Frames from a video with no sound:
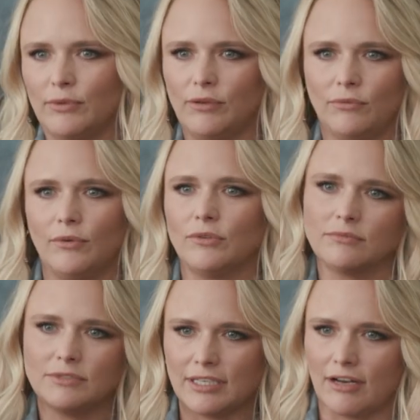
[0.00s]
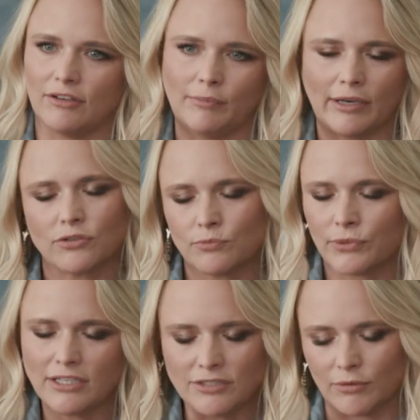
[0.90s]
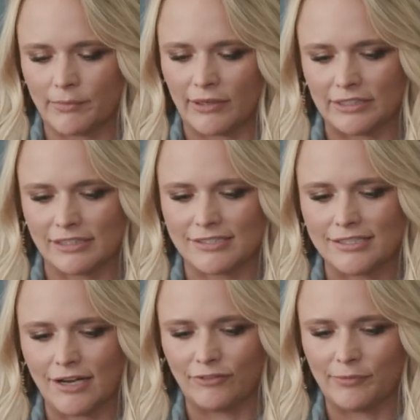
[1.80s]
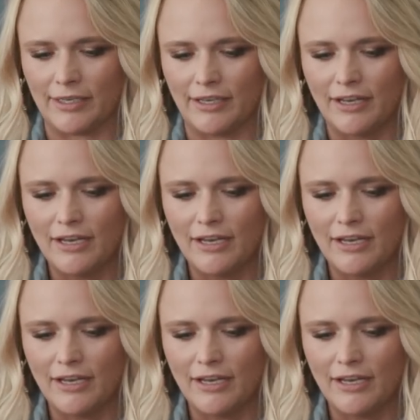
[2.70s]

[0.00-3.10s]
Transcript: We will sit down and brainstorm about that stuff, but